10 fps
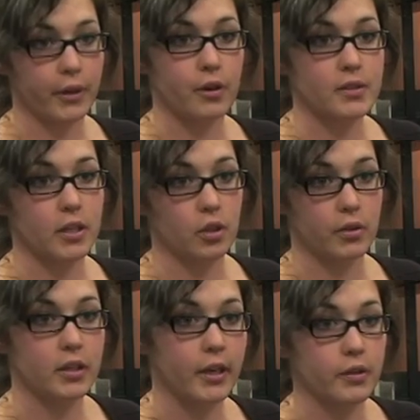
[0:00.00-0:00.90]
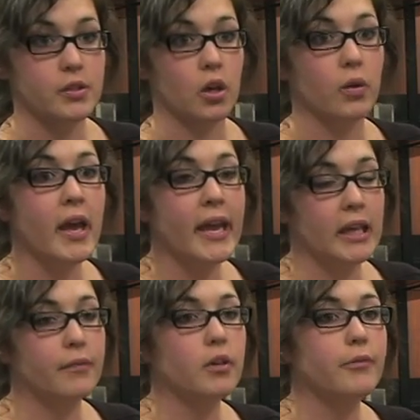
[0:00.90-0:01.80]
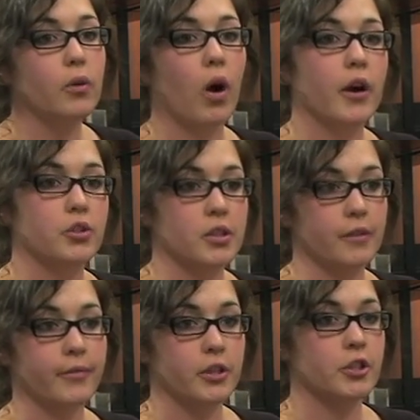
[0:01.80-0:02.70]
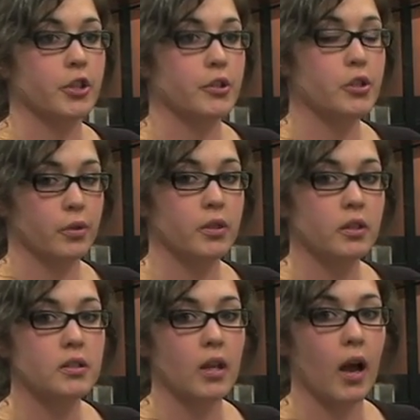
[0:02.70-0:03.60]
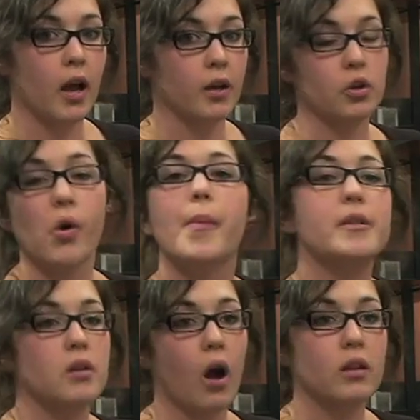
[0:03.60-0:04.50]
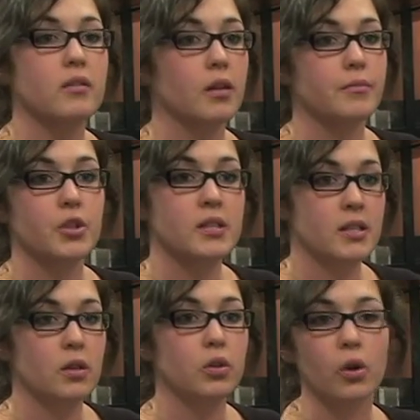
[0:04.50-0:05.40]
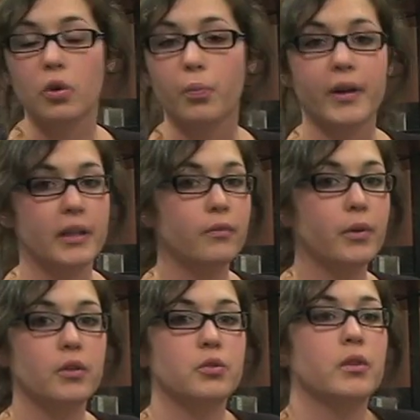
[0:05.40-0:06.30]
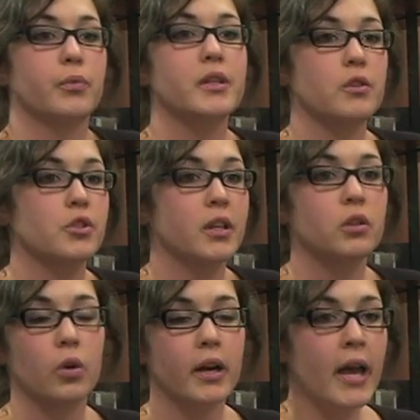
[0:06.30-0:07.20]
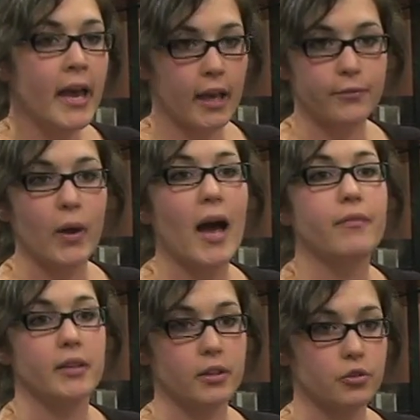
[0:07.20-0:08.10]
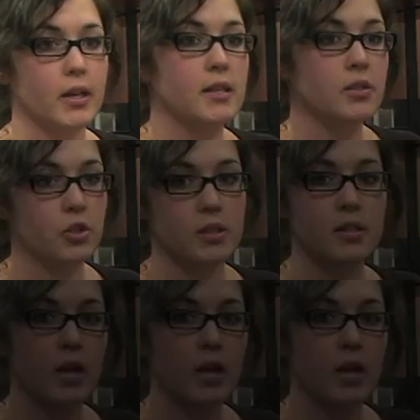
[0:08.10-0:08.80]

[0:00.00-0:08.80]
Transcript: years that you're in here. So even if you are just a first-year student, go up and talk to them. Just see, you know, even what they're doing the research in, or if you have an interest, just